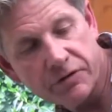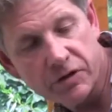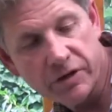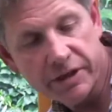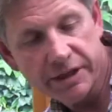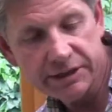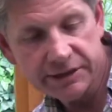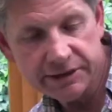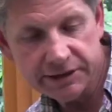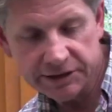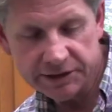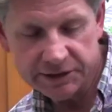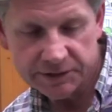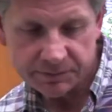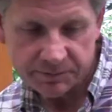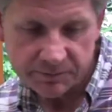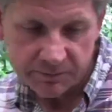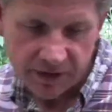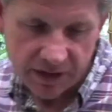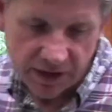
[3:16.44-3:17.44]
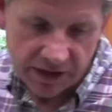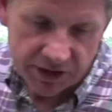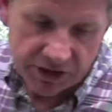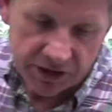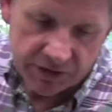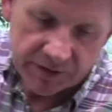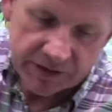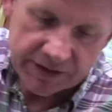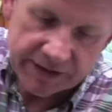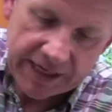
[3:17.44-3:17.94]
varieties and
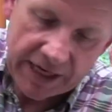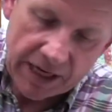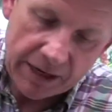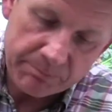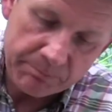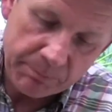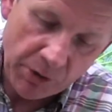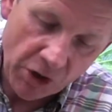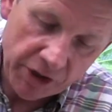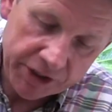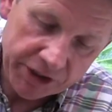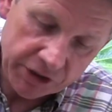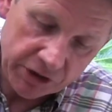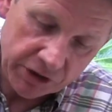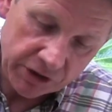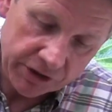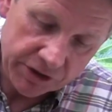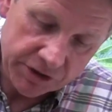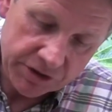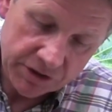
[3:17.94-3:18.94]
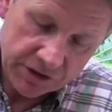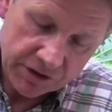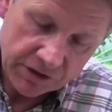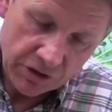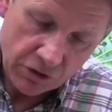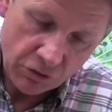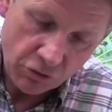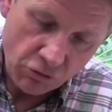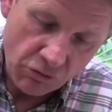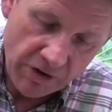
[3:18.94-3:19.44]
you can get a bicoloured
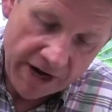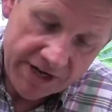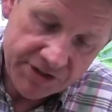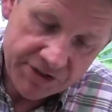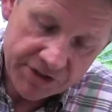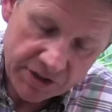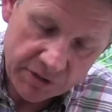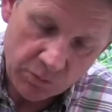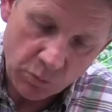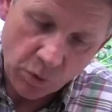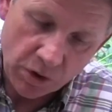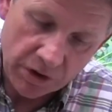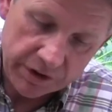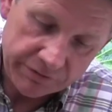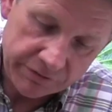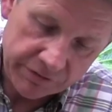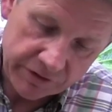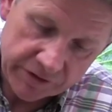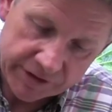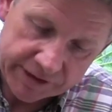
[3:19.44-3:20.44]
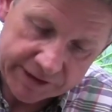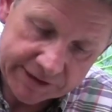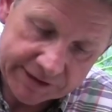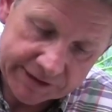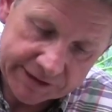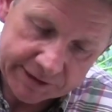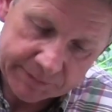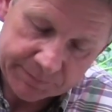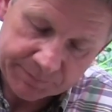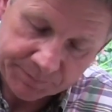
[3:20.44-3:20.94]
red and white
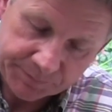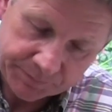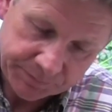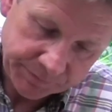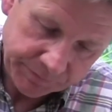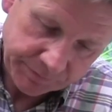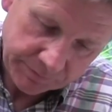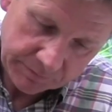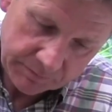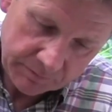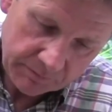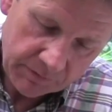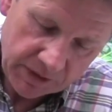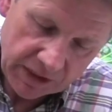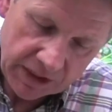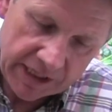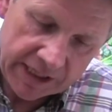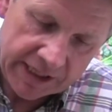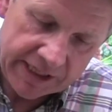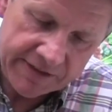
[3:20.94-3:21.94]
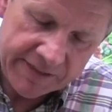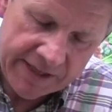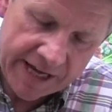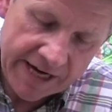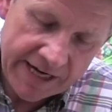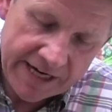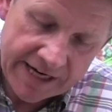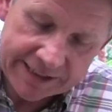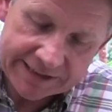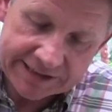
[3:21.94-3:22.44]
variety. And in
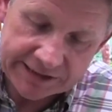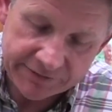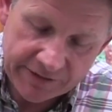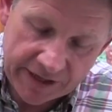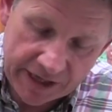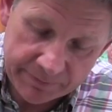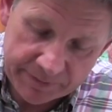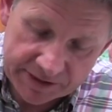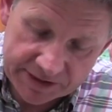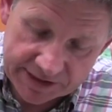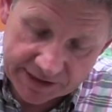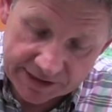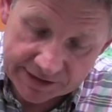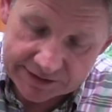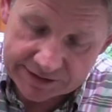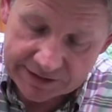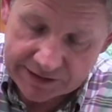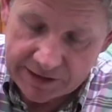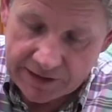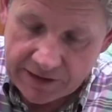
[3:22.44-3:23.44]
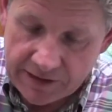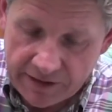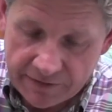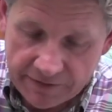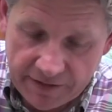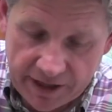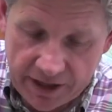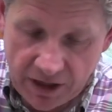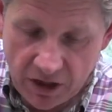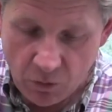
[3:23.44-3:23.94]
their native habitat,
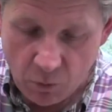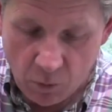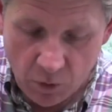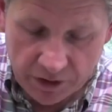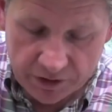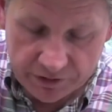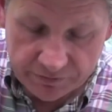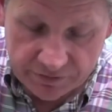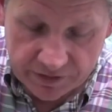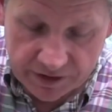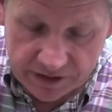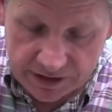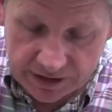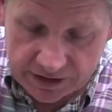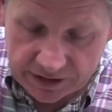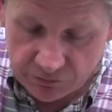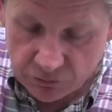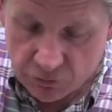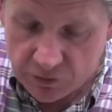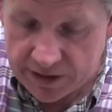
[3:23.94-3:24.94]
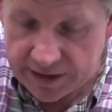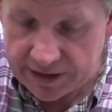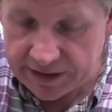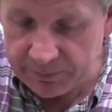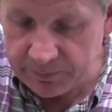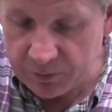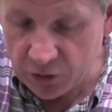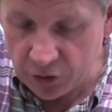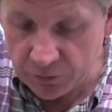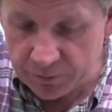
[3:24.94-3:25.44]
they are one of the really
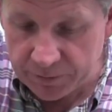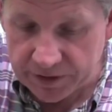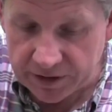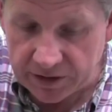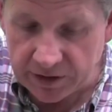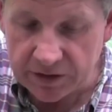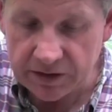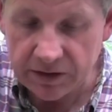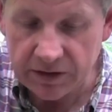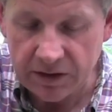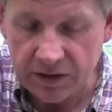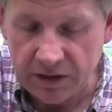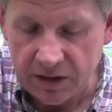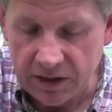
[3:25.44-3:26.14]
popular